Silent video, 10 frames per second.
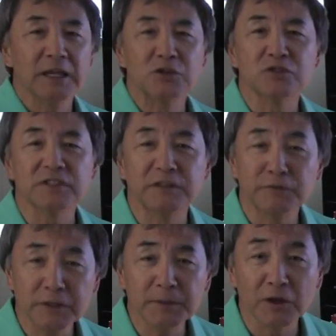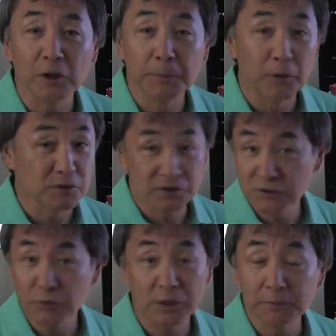interested in female
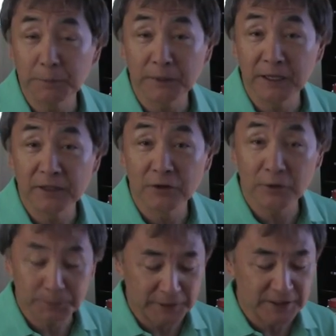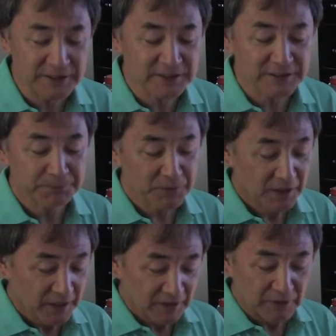composers, we're going to be playing her piece.
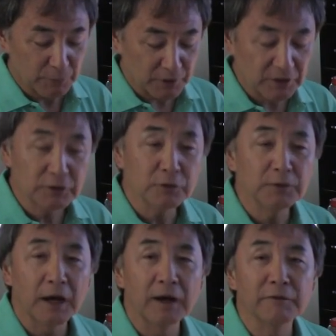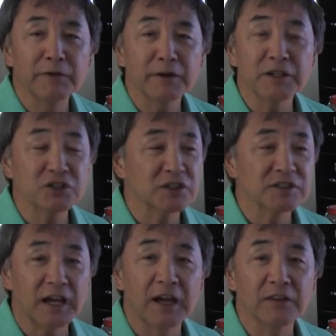Then we're going to do
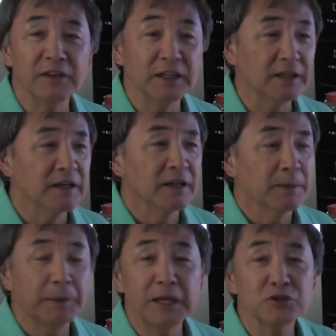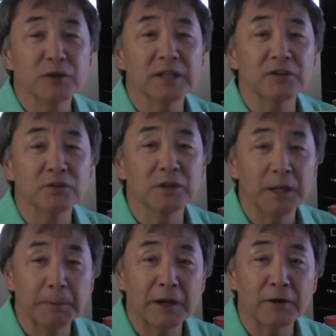variations on the patriotic tune
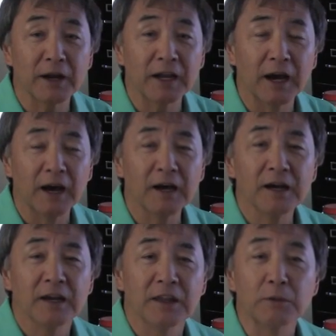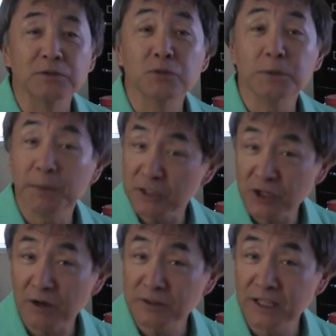America that was written by
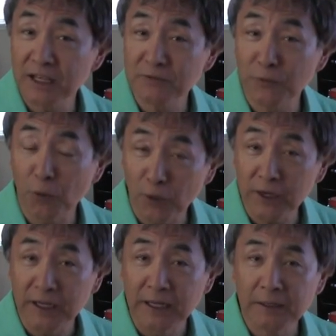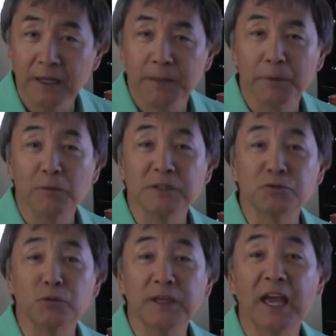Charles Ives for organ, but was
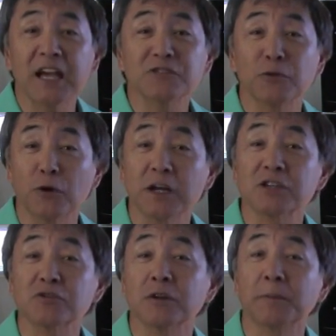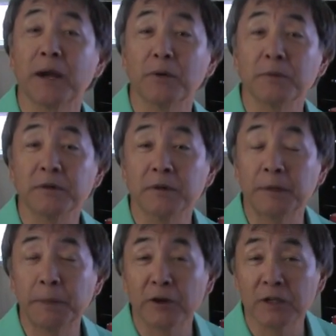recast for orchestra by
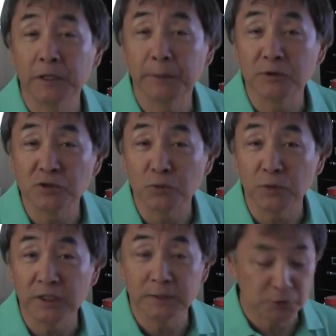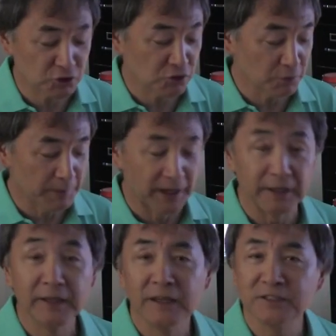American composer William
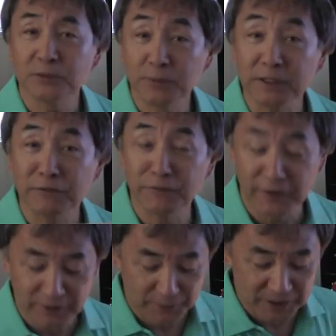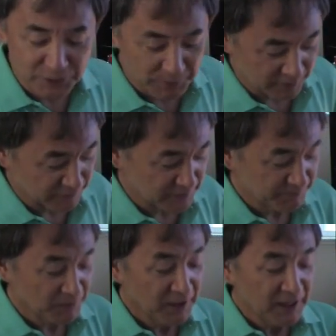Schumann. It's a really fun arrangement of it.
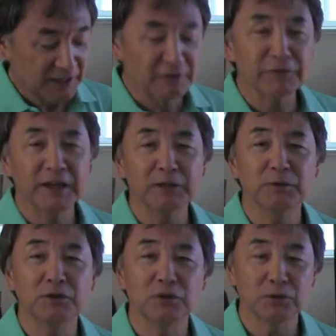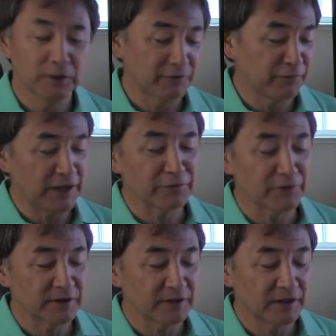And then finally we do a
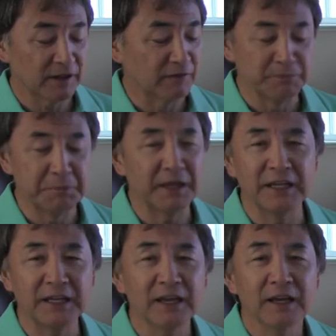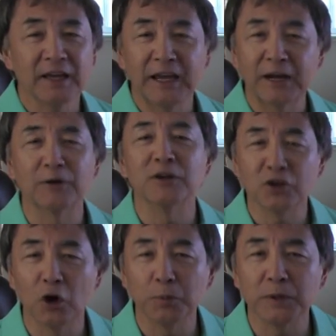favorite of many, Aaron
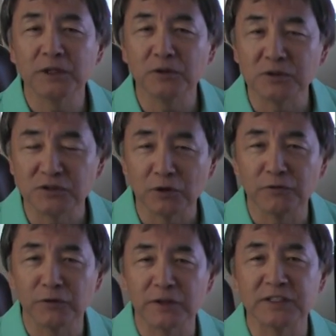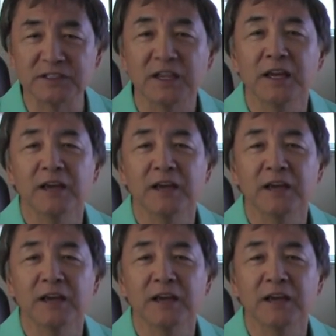Copland, who is known for his